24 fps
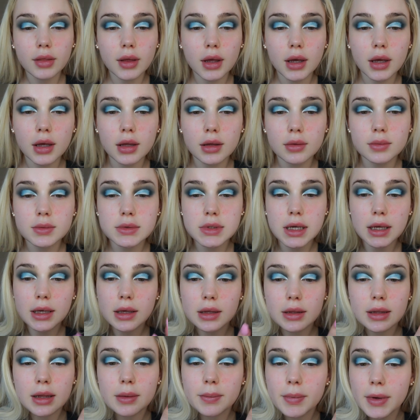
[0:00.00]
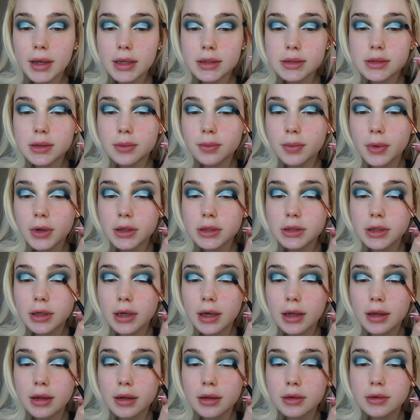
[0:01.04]
Then I'm taking that pencil brush
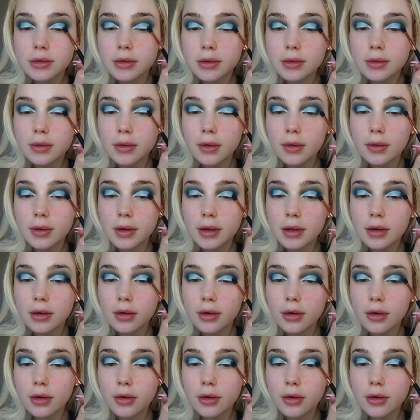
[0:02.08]
again and just going